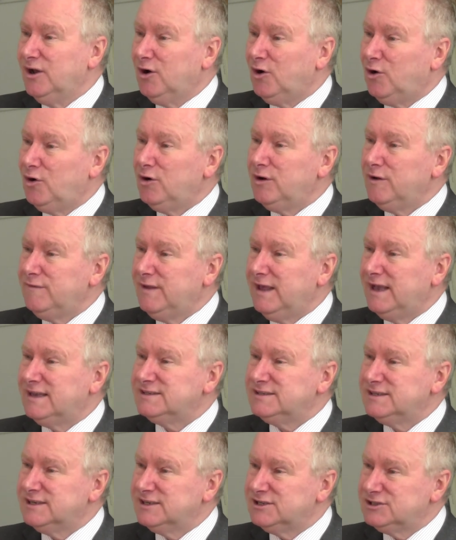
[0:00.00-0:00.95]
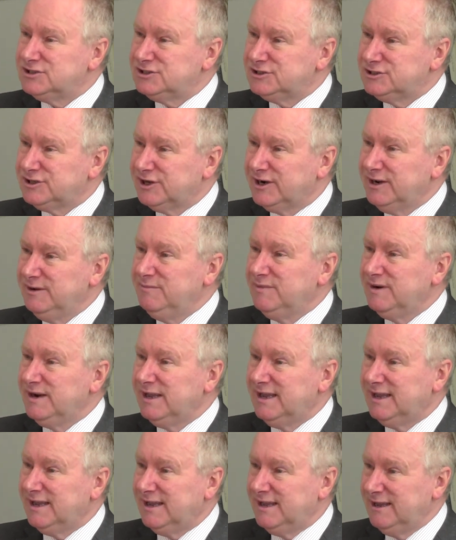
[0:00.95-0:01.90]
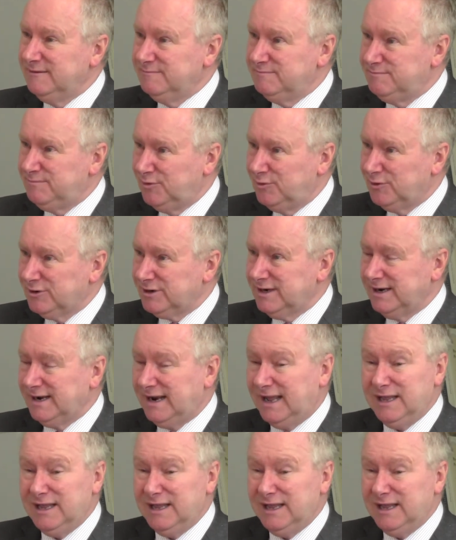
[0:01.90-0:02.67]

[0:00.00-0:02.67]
all of that is extremely important.